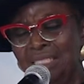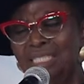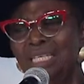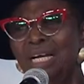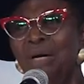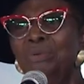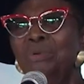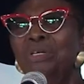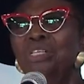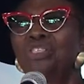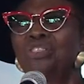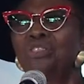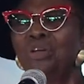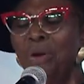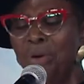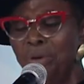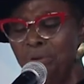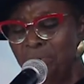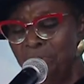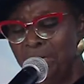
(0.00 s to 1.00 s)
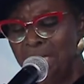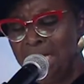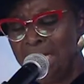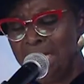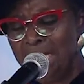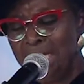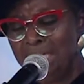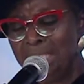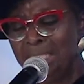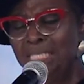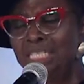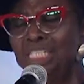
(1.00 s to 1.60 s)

that we restore real